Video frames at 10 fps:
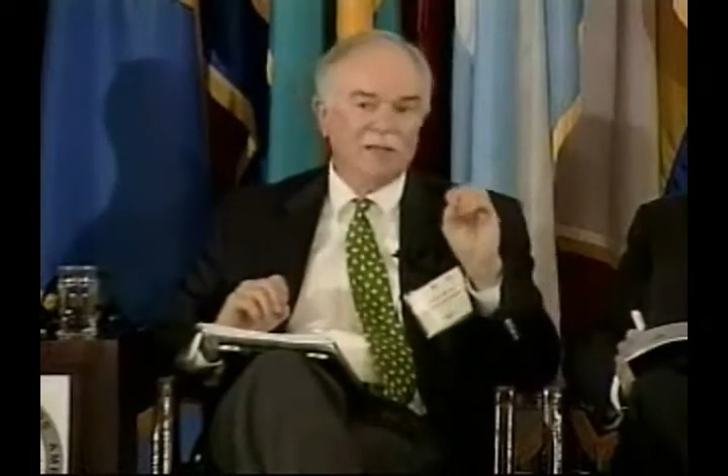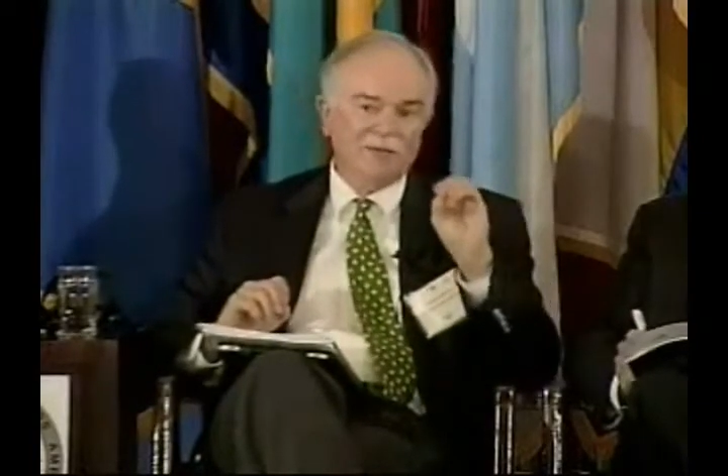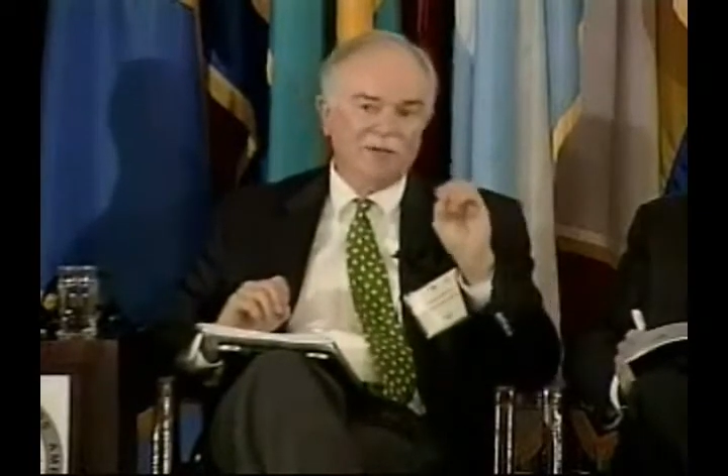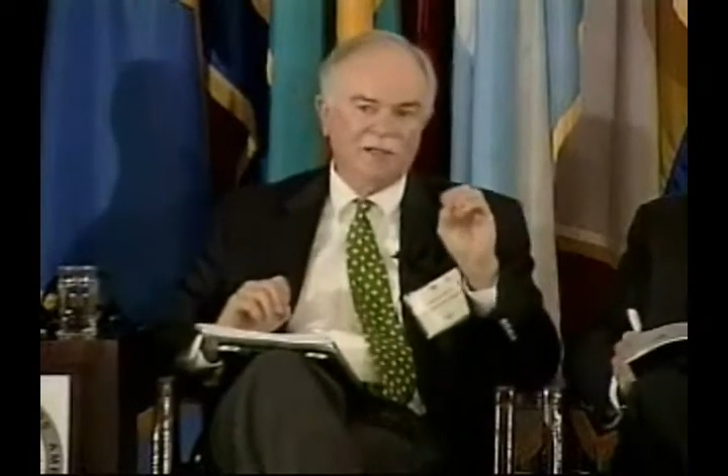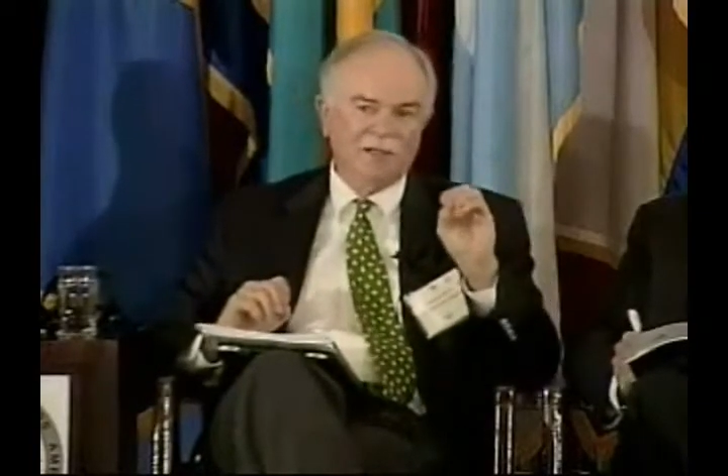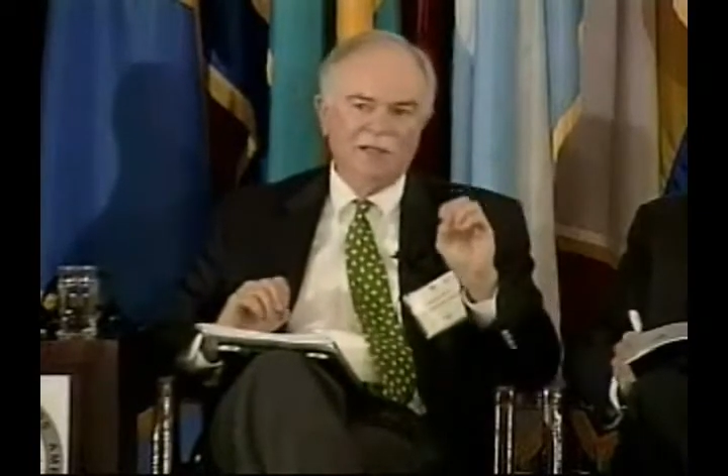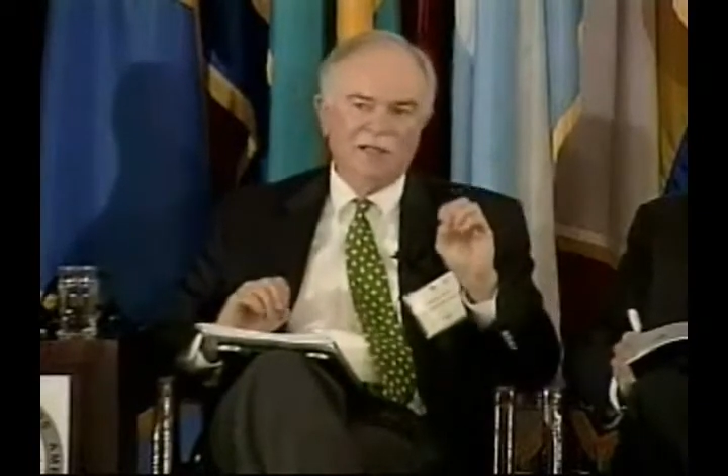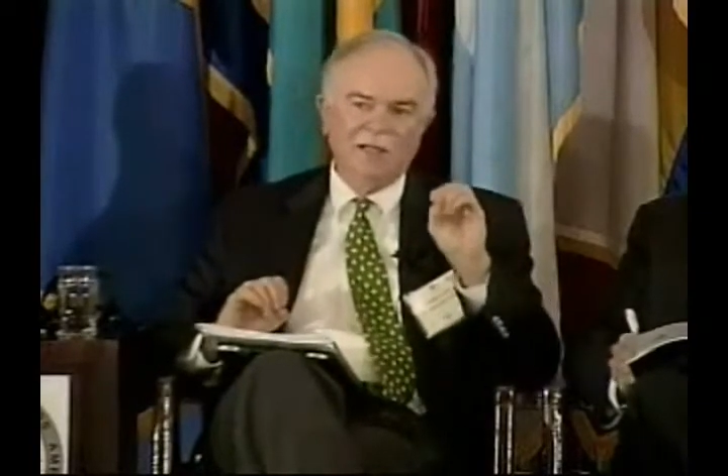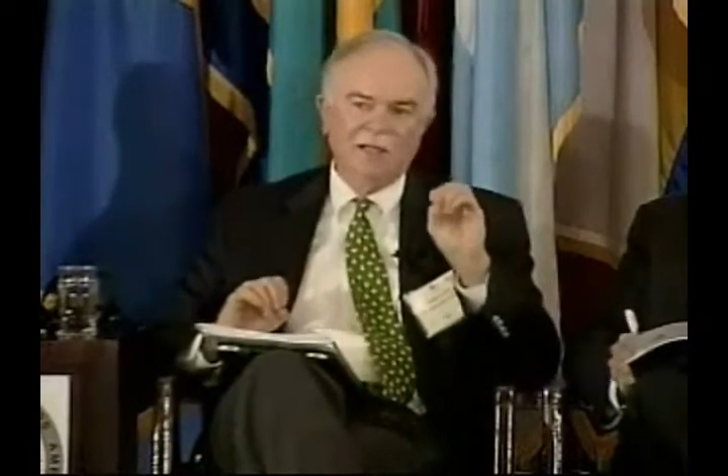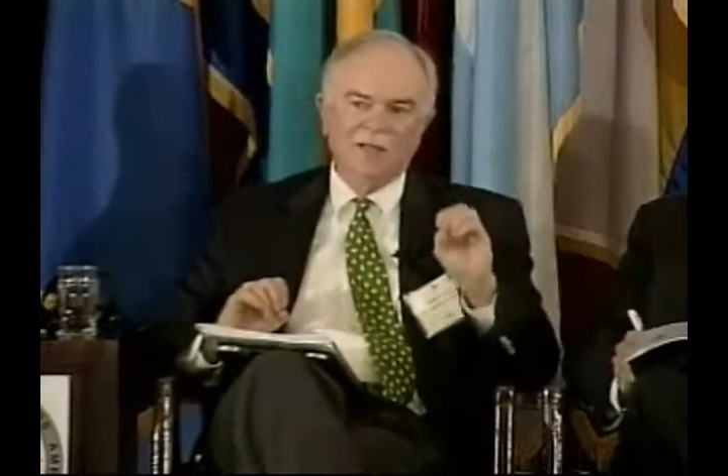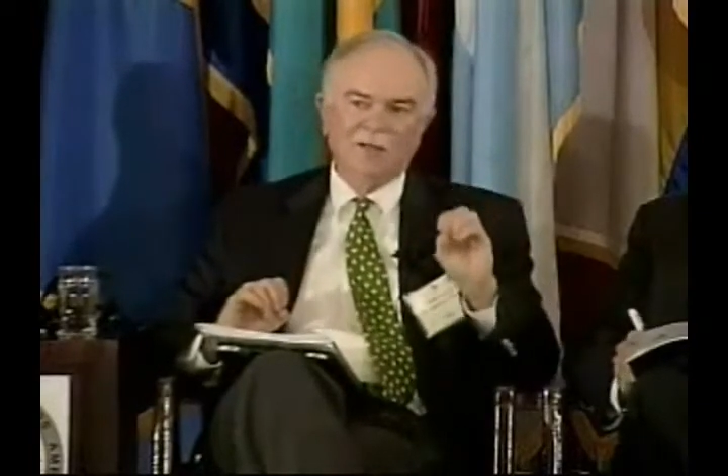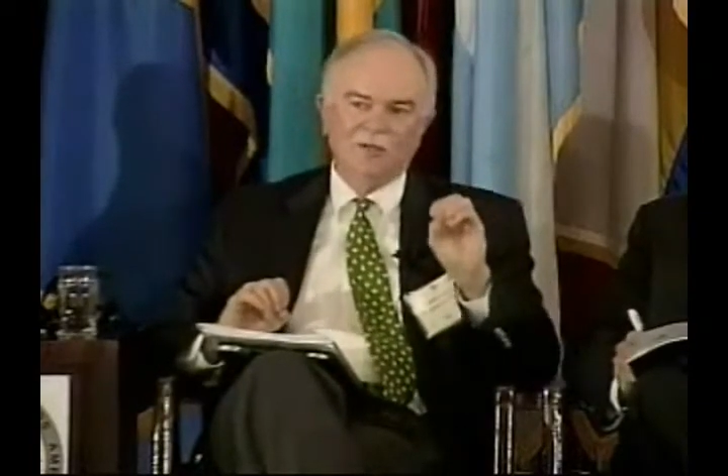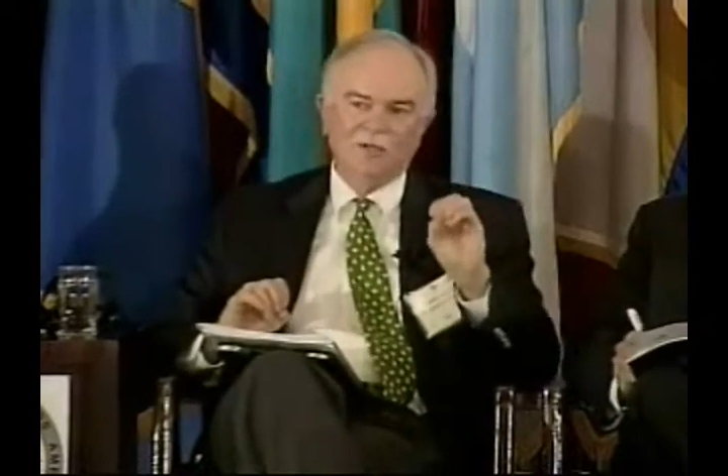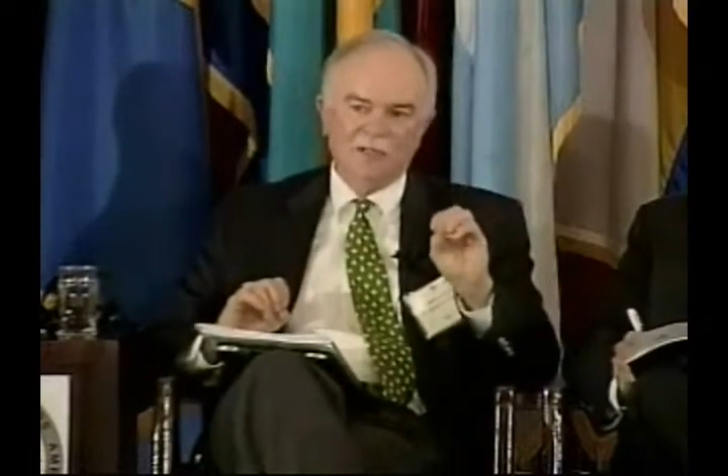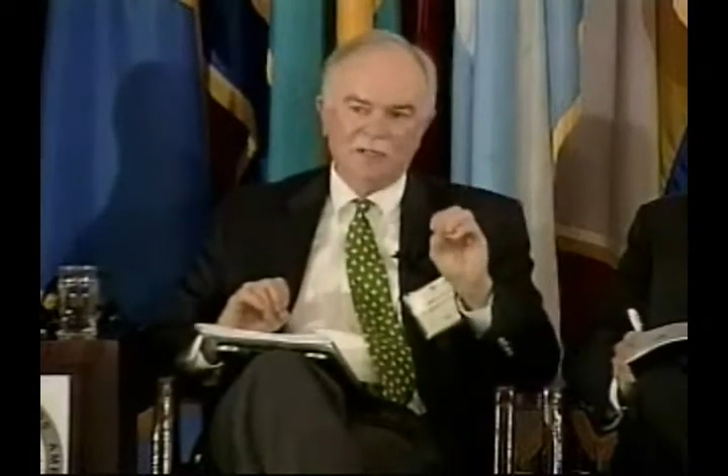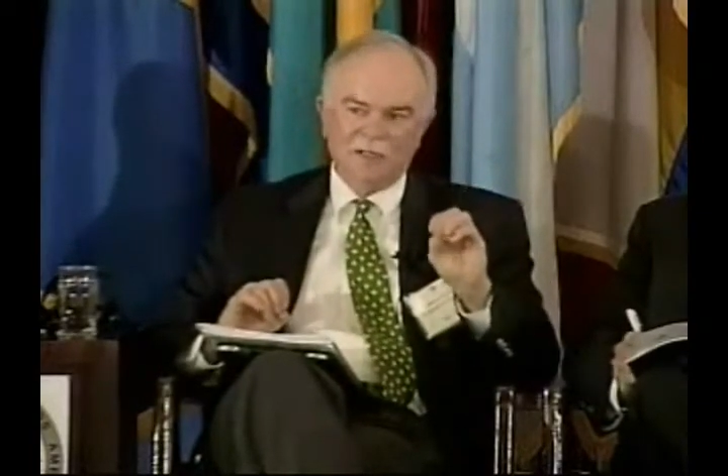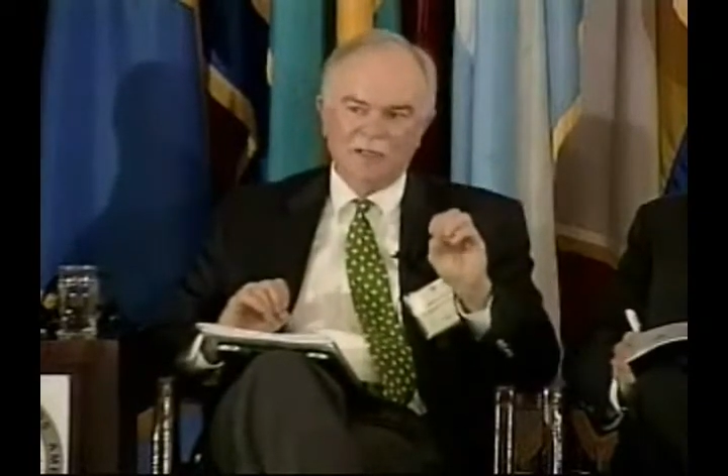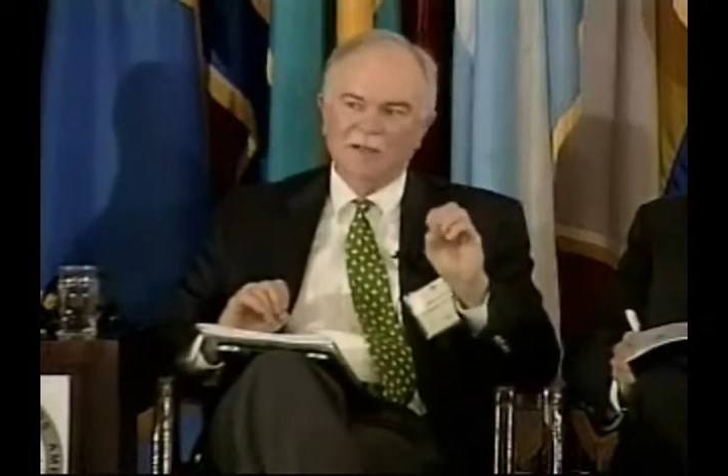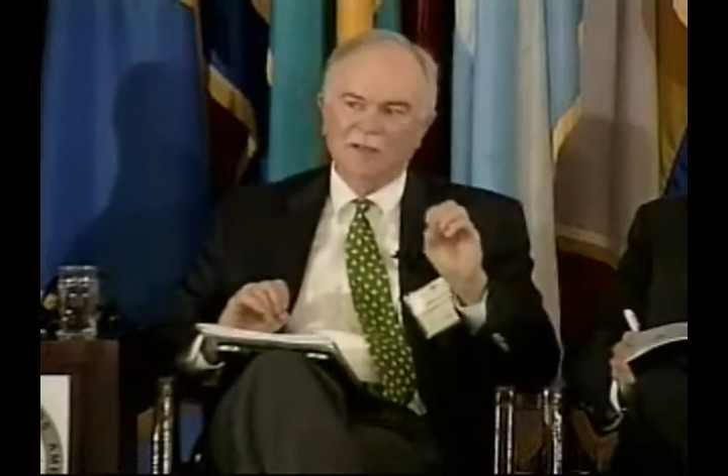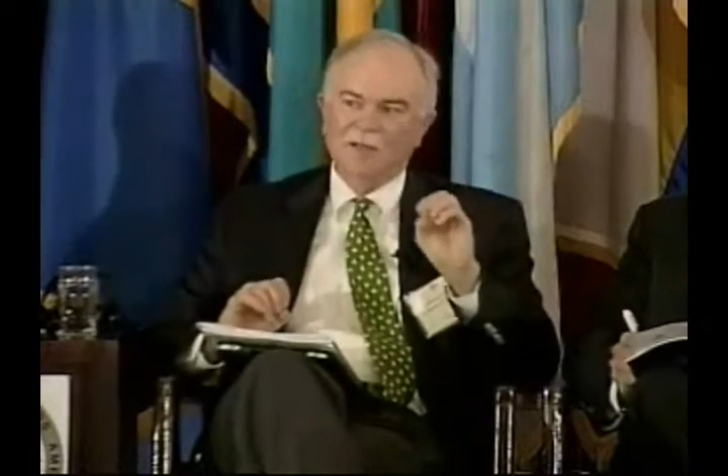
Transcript: to fund inner city